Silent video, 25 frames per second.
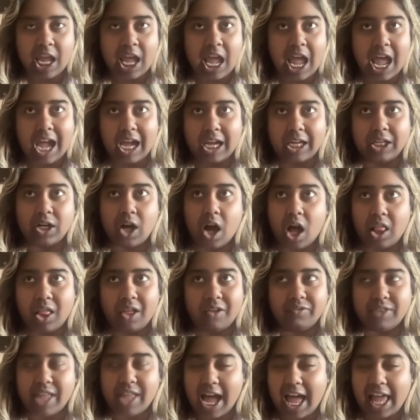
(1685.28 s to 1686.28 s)
and all
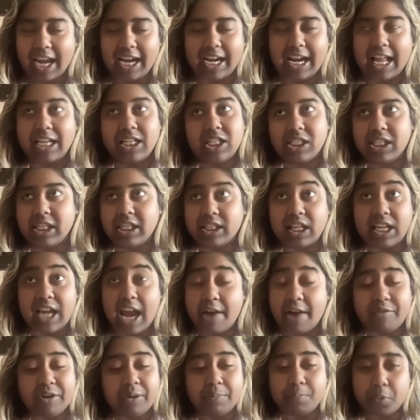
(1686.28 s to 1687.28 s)
of that. And I just think like
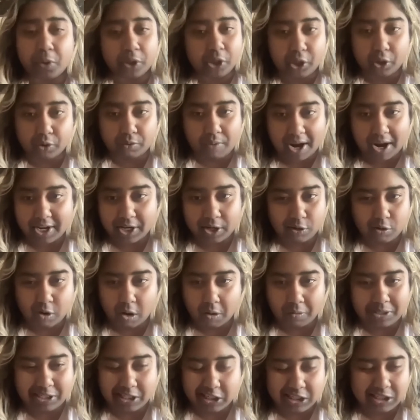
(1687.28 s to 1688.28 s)
every book you write, you
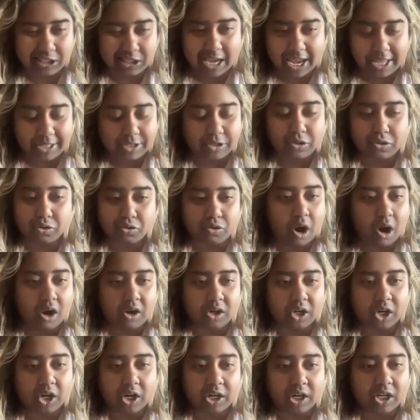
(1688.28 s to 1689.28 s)
always just get
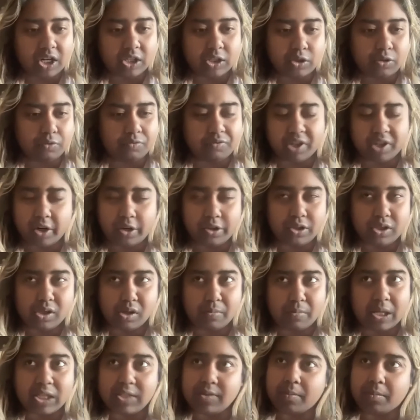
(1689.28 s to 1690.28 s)
stronger because you've learned so
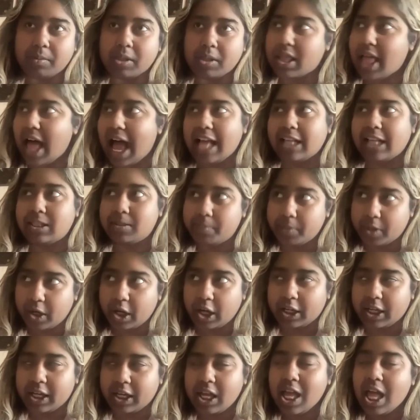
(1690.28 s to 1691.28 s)
much from the last book.
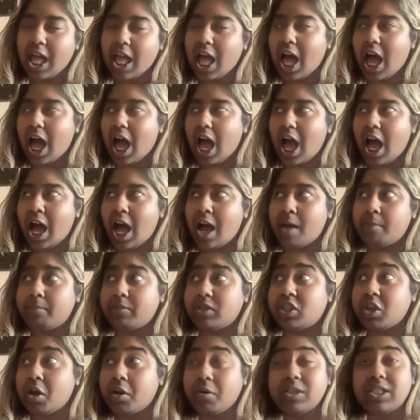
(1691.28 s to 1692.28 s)

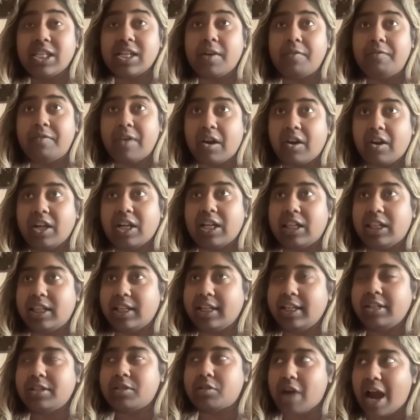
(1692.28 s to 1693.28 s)
So it was like a very
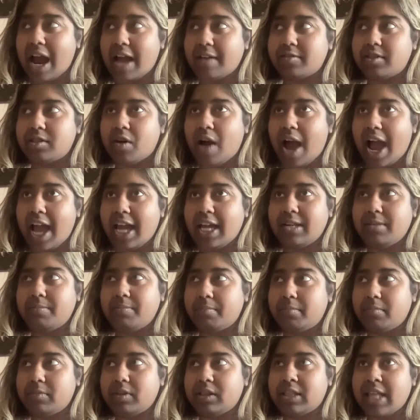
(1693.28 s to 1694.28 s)
clean draft. So I had
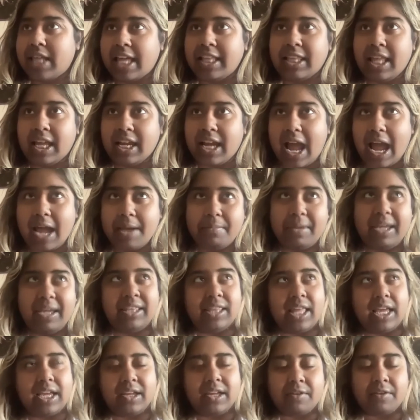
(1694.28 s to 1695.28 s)
then like I made
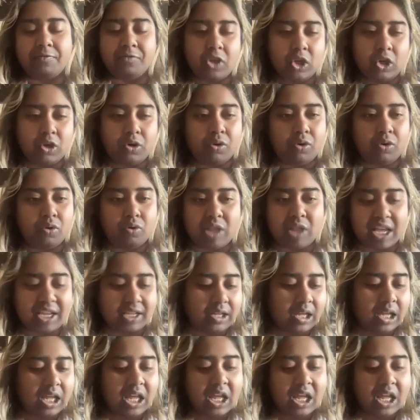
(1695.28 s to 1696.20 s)
like a few like